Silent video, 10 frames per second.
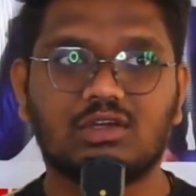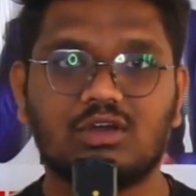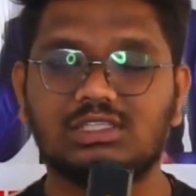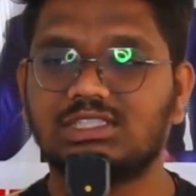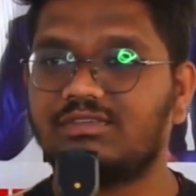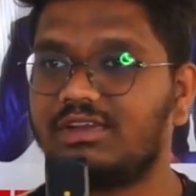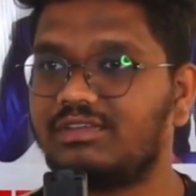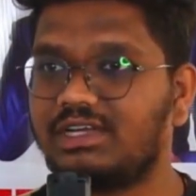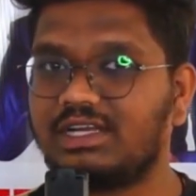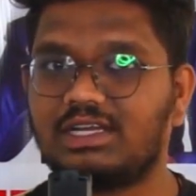calls
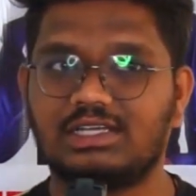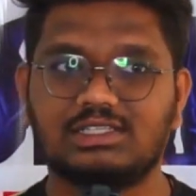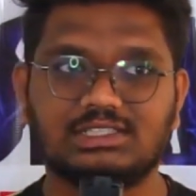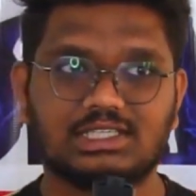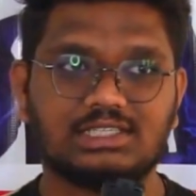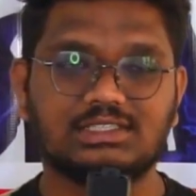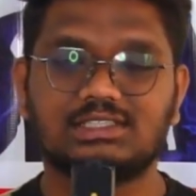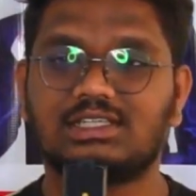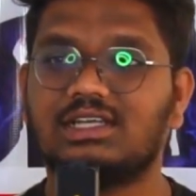everyone and says,